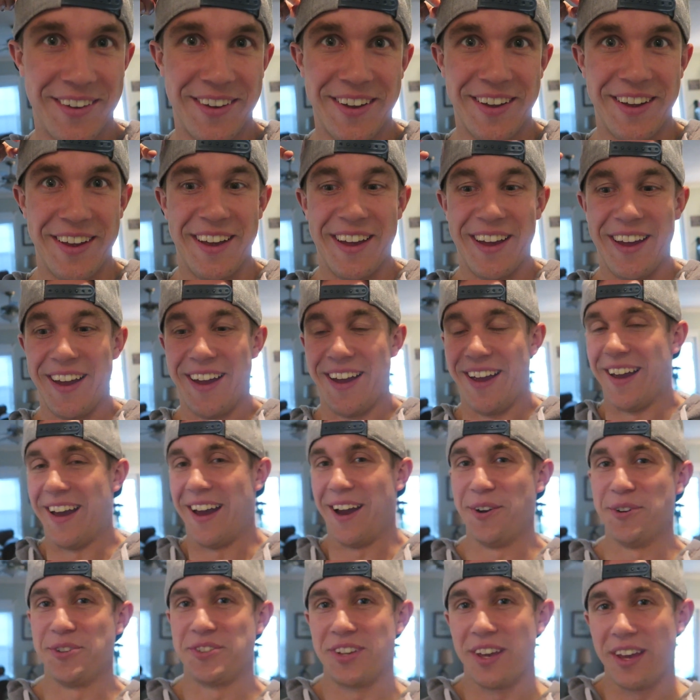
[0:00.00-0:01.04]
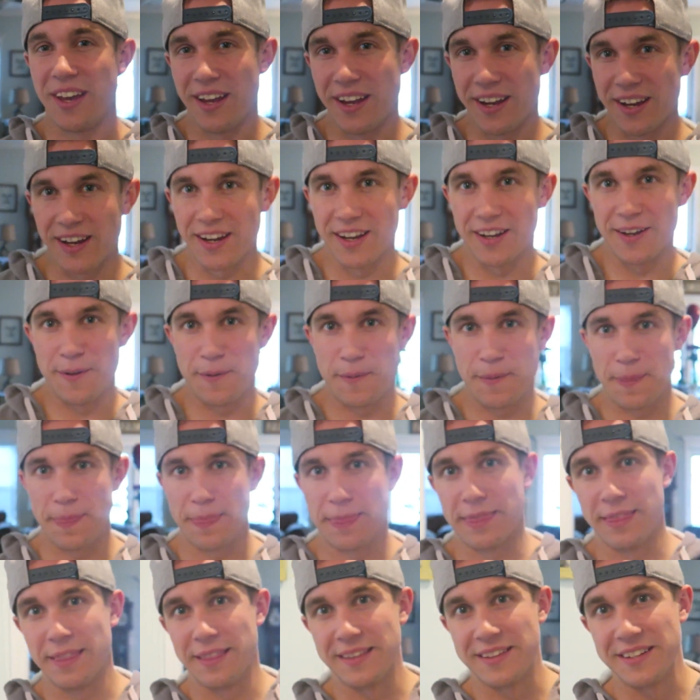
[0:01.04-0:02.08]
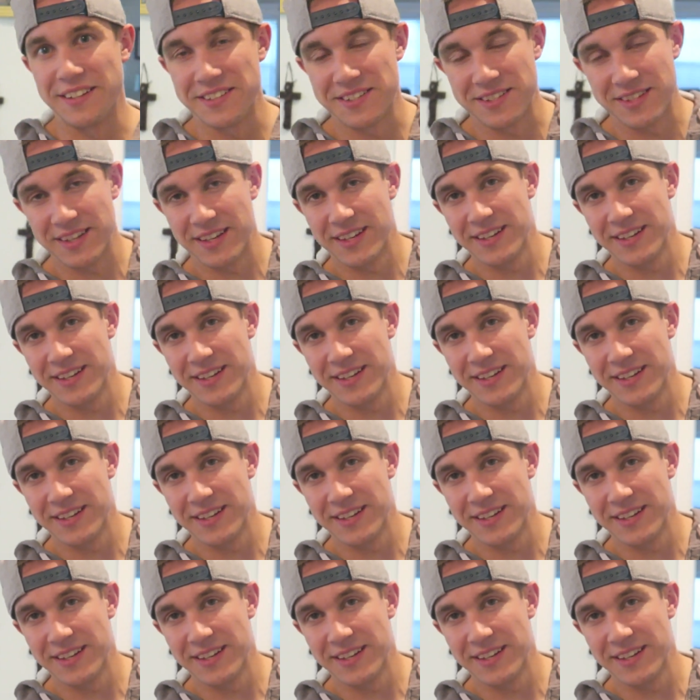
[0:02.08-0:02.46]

I was saying, but we're back on track. Does